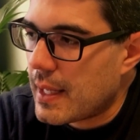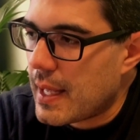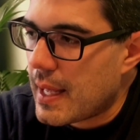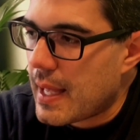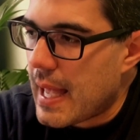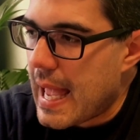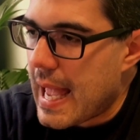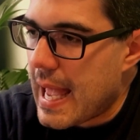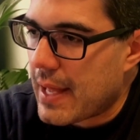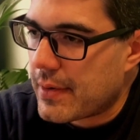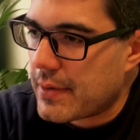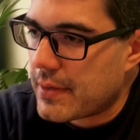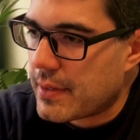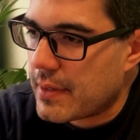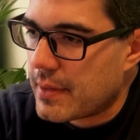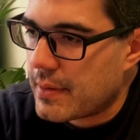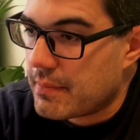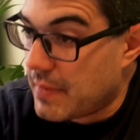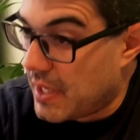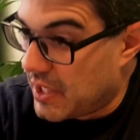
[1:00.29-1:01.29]
and
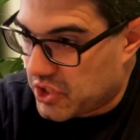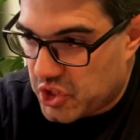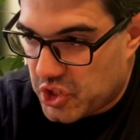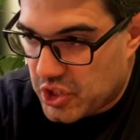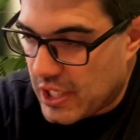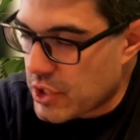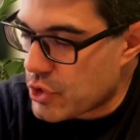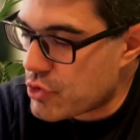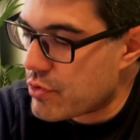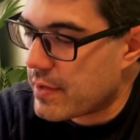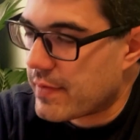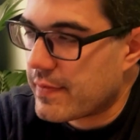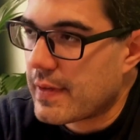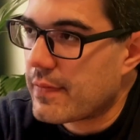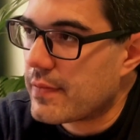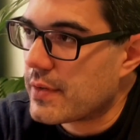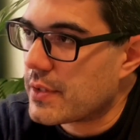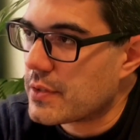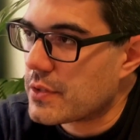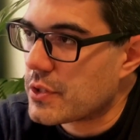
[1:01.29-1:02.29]
a century of
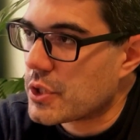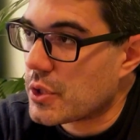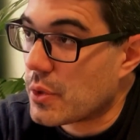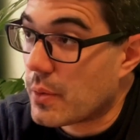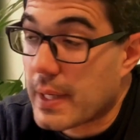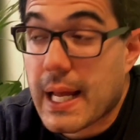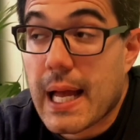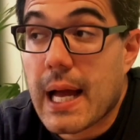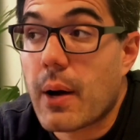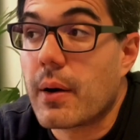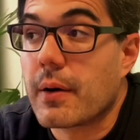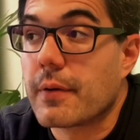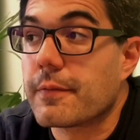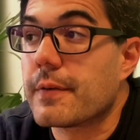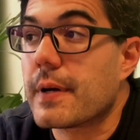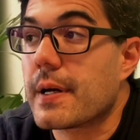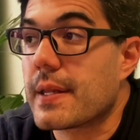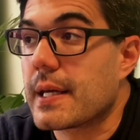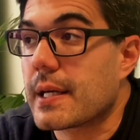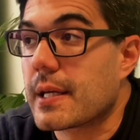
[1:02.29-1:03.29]
evidence showing how unfair
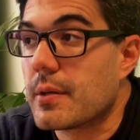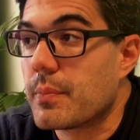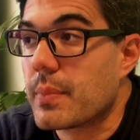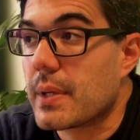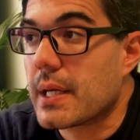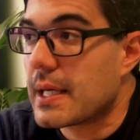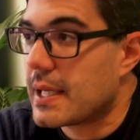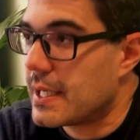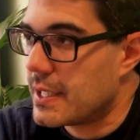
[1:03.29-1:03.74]
they can be is